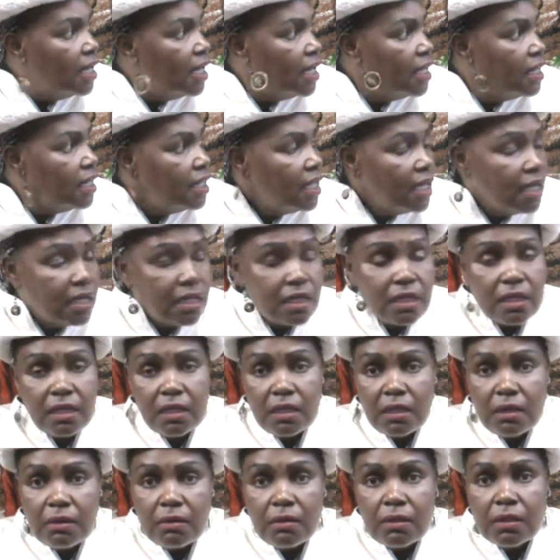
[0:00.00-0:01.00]
And then
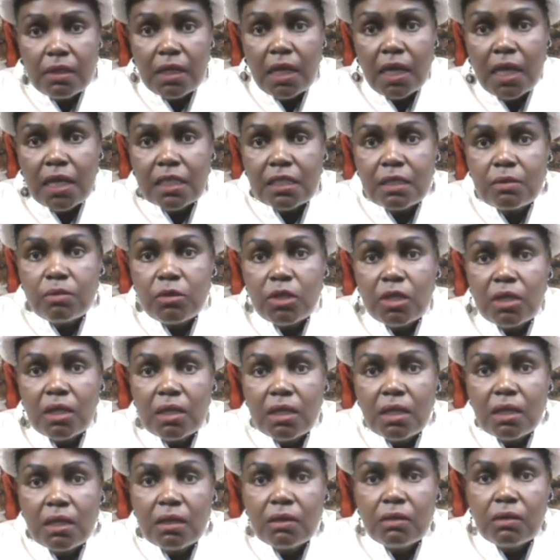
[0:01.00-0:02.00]
ask me
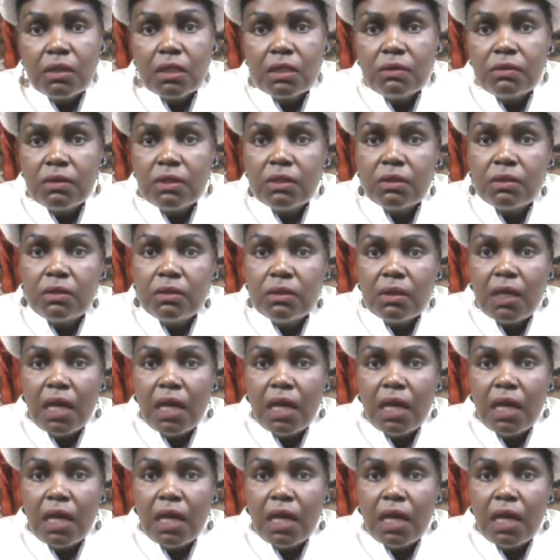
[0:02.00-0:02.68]
what would